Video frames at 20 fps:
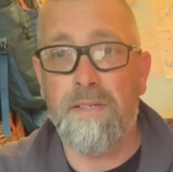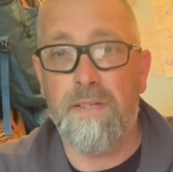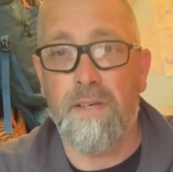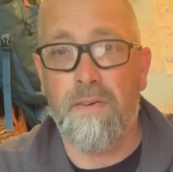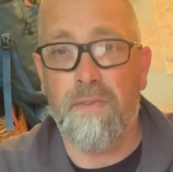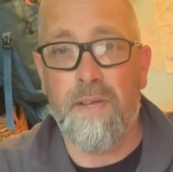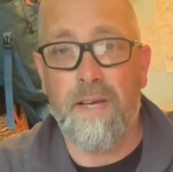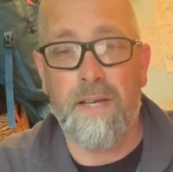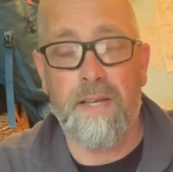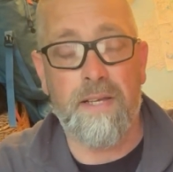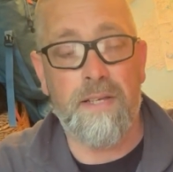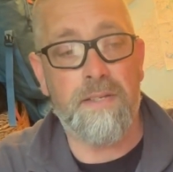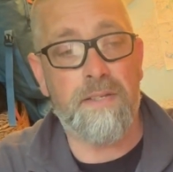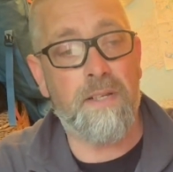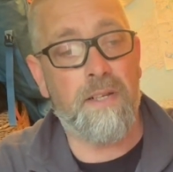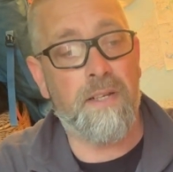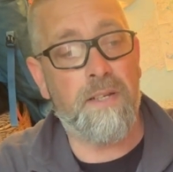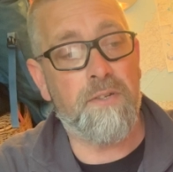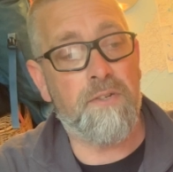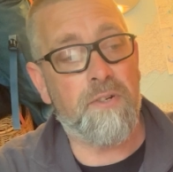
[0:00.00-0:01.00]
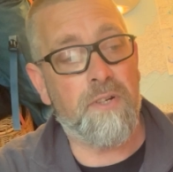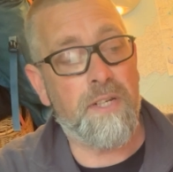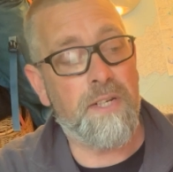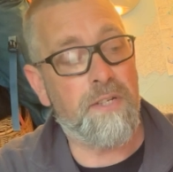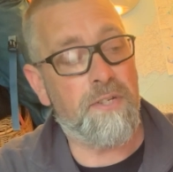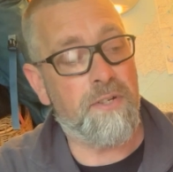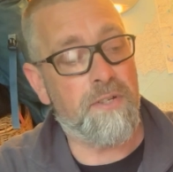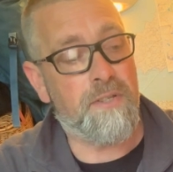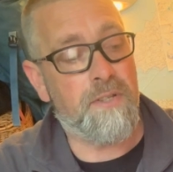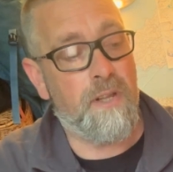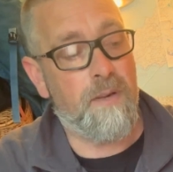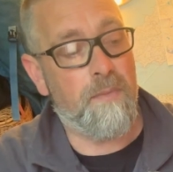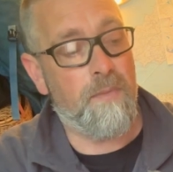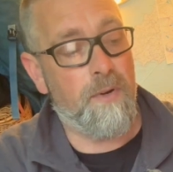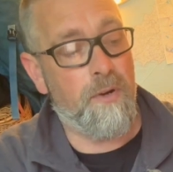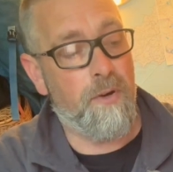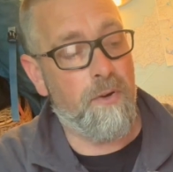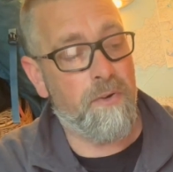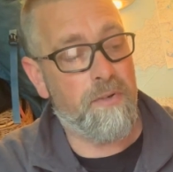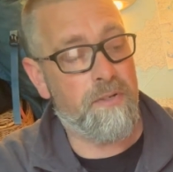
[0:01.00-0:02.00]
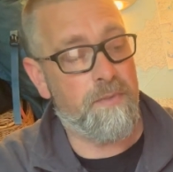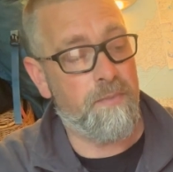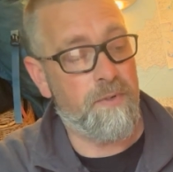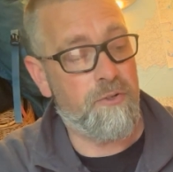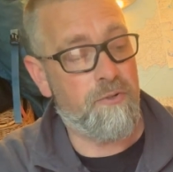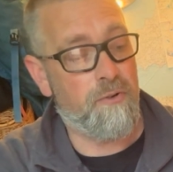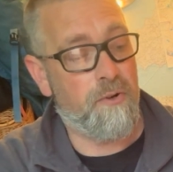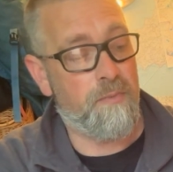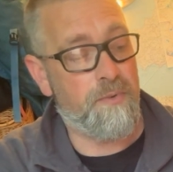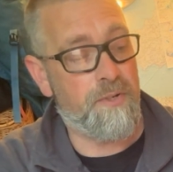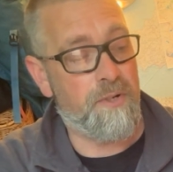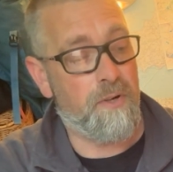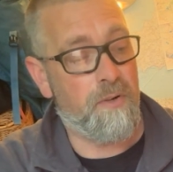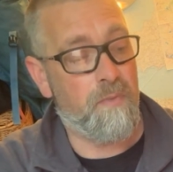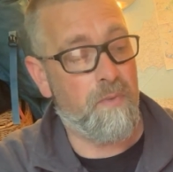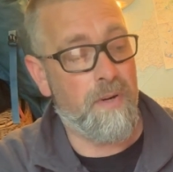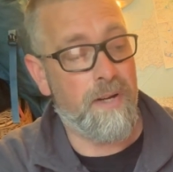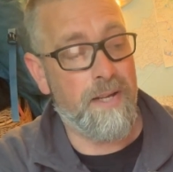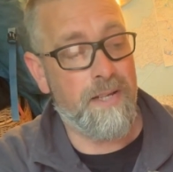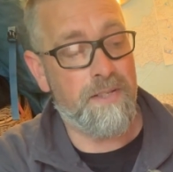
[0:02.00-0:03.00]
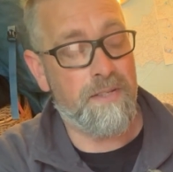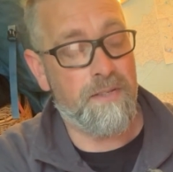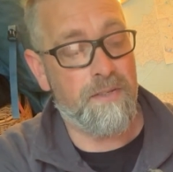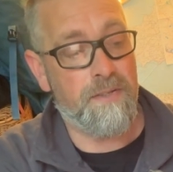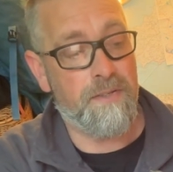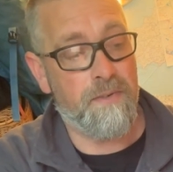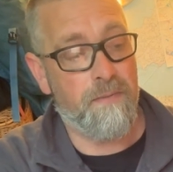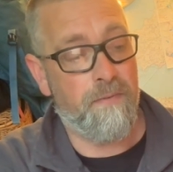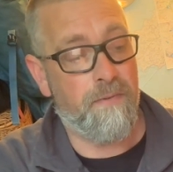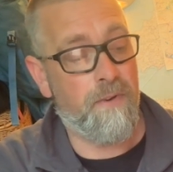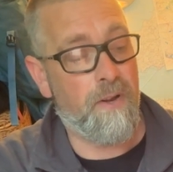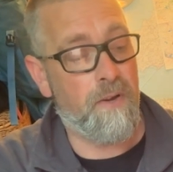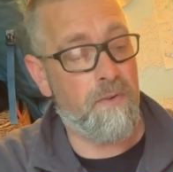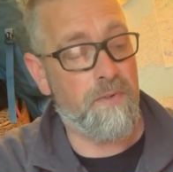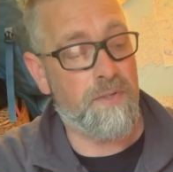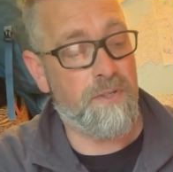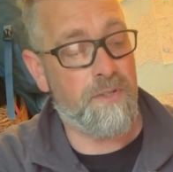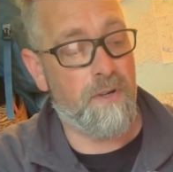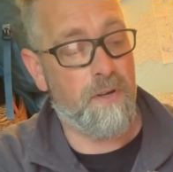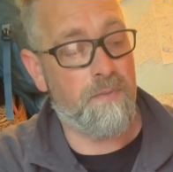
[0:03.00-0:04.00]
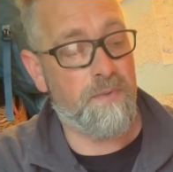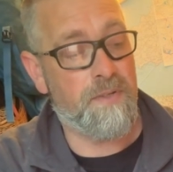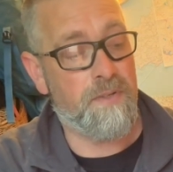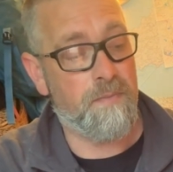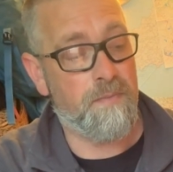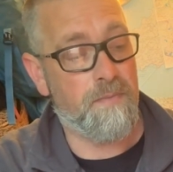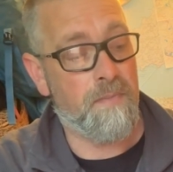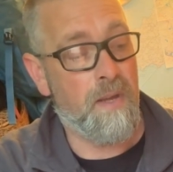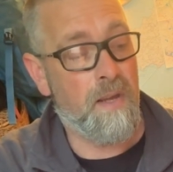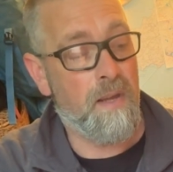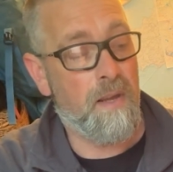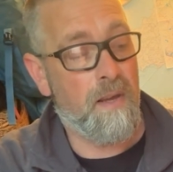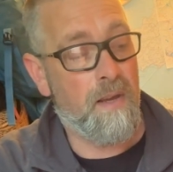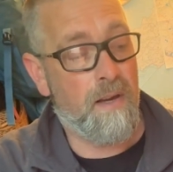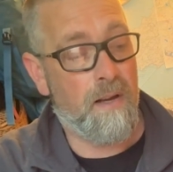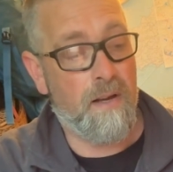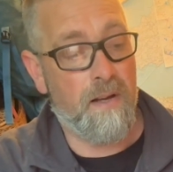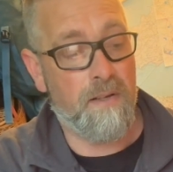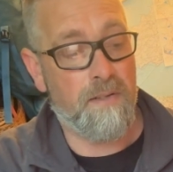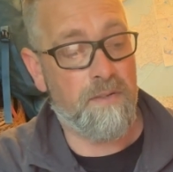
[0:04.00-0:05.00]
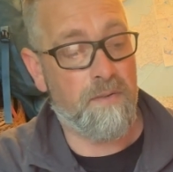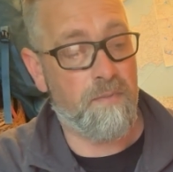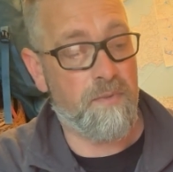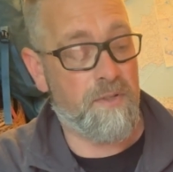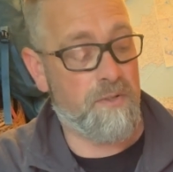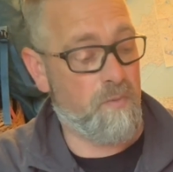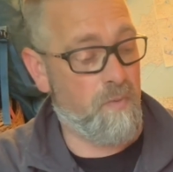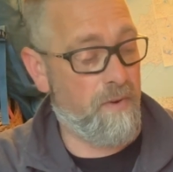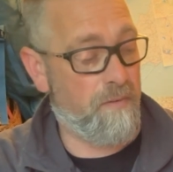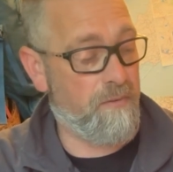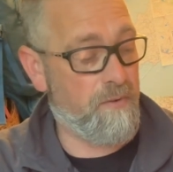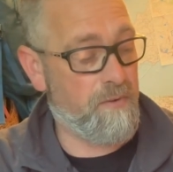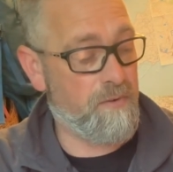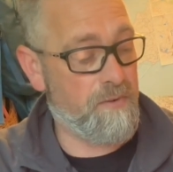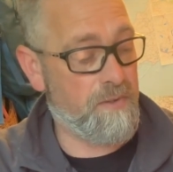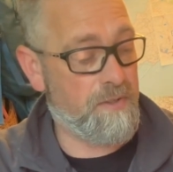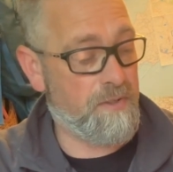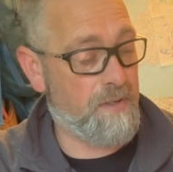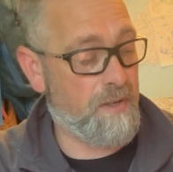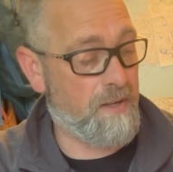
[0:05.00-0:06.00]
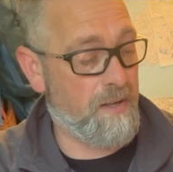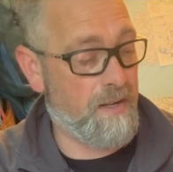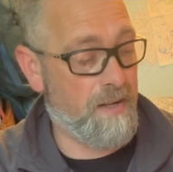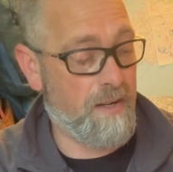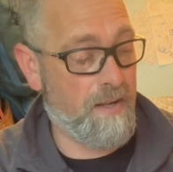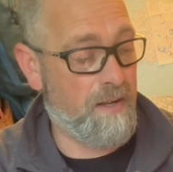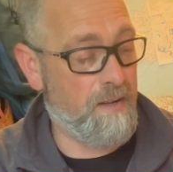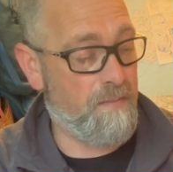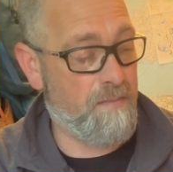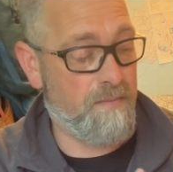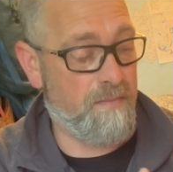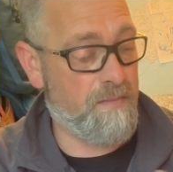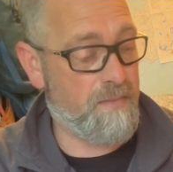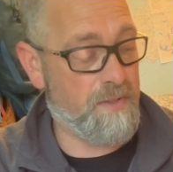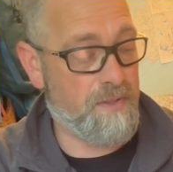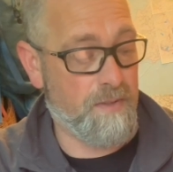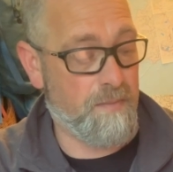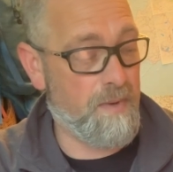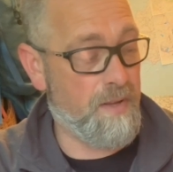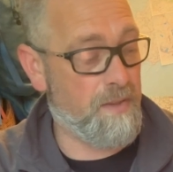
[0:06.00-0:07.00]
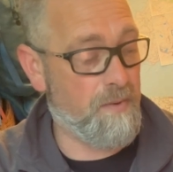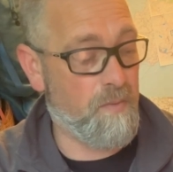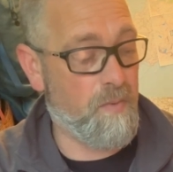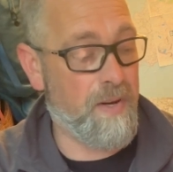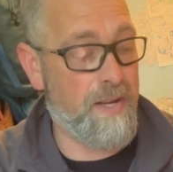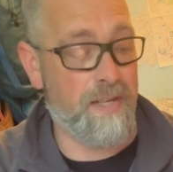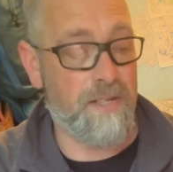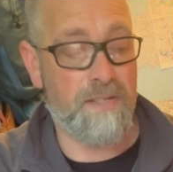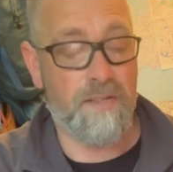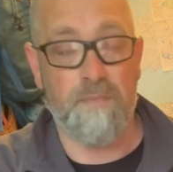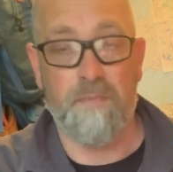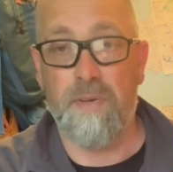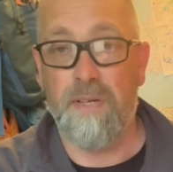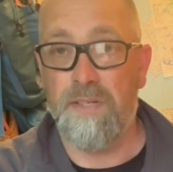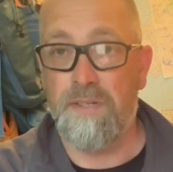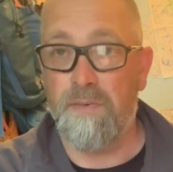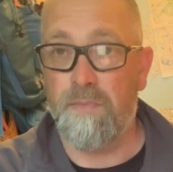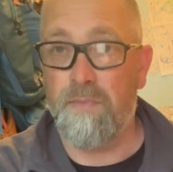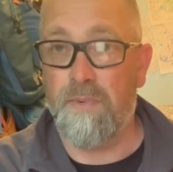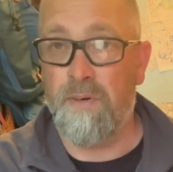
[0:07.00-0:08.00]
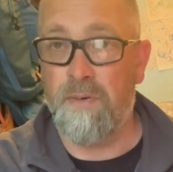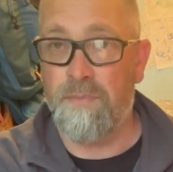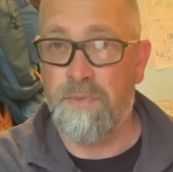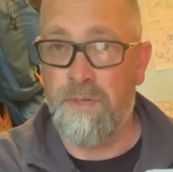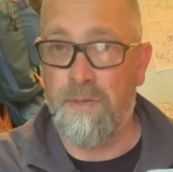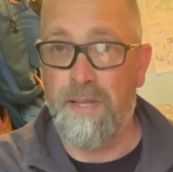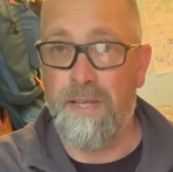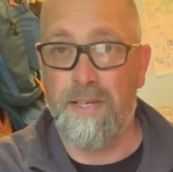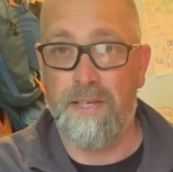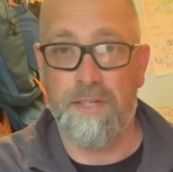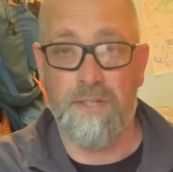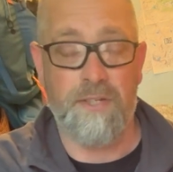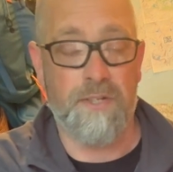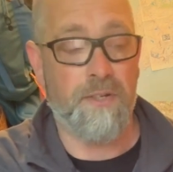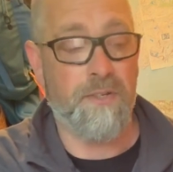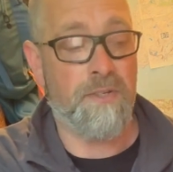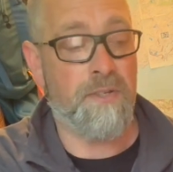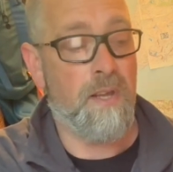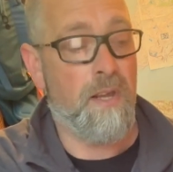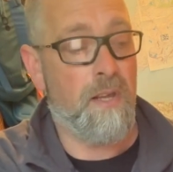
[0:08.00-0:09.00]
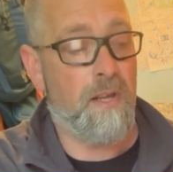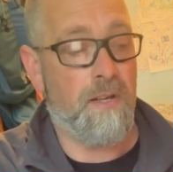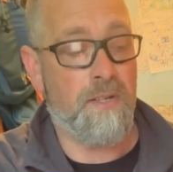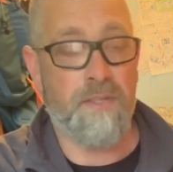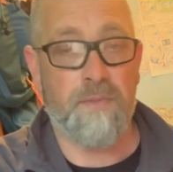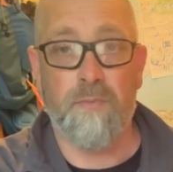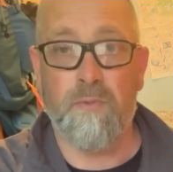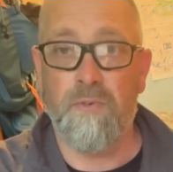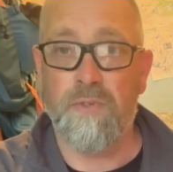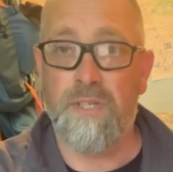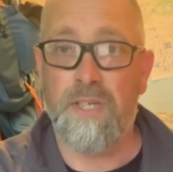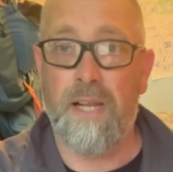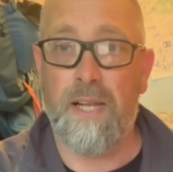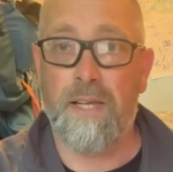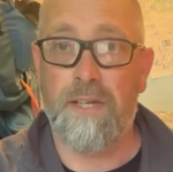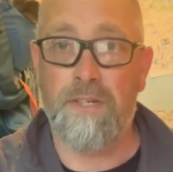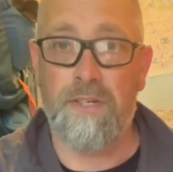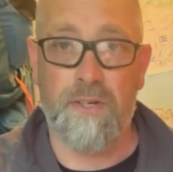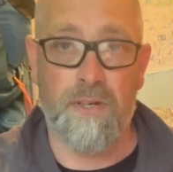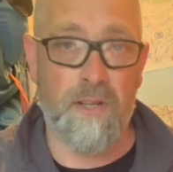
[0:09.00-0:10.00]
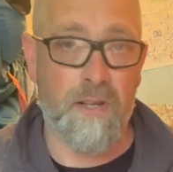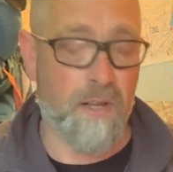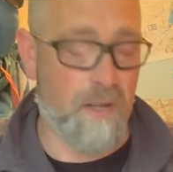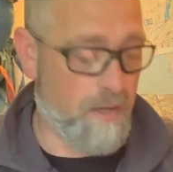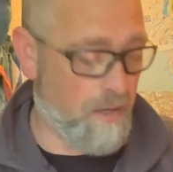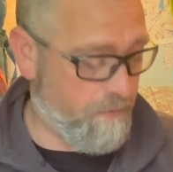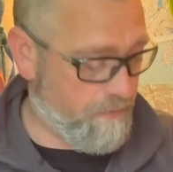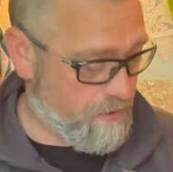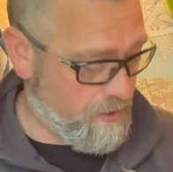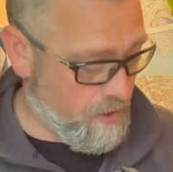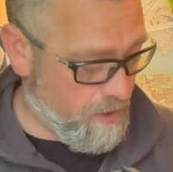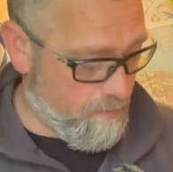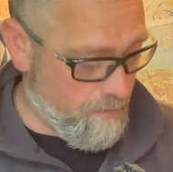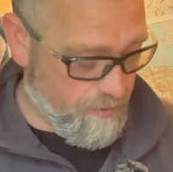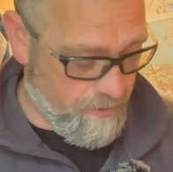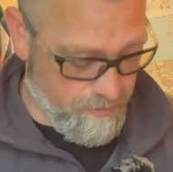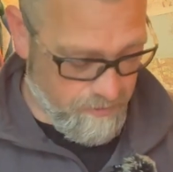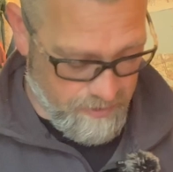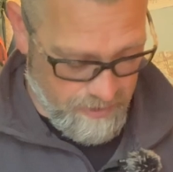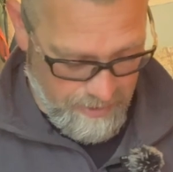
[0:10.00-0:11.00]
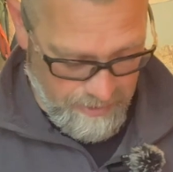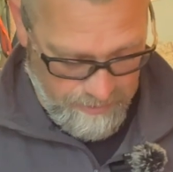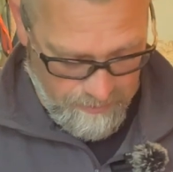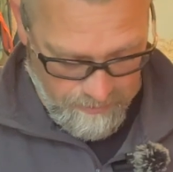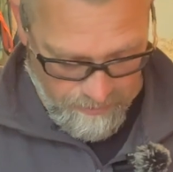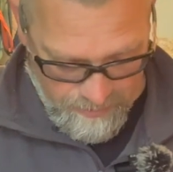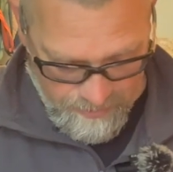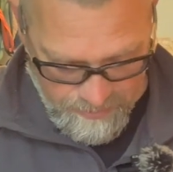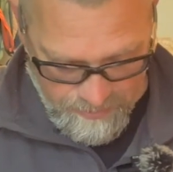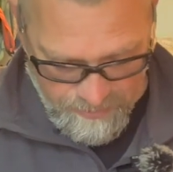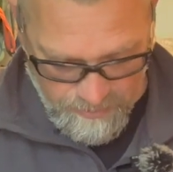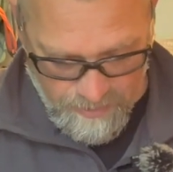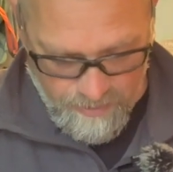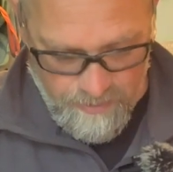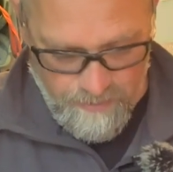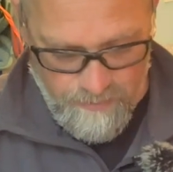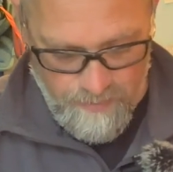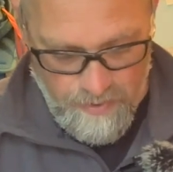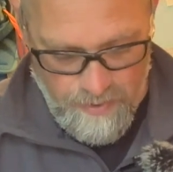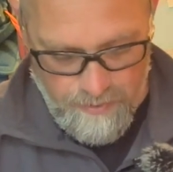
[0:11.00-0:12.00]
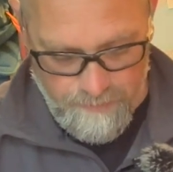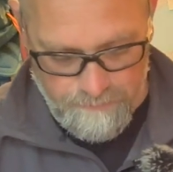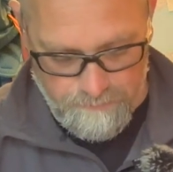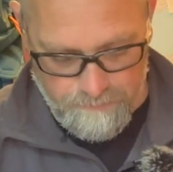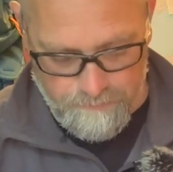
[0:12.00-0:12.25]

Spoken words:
So that is literally just like my hooks, my drop shot weights, some float stops, and some swivels, some other weights and bits and bobs. So that is just a small selection of terminal tackle inside of there.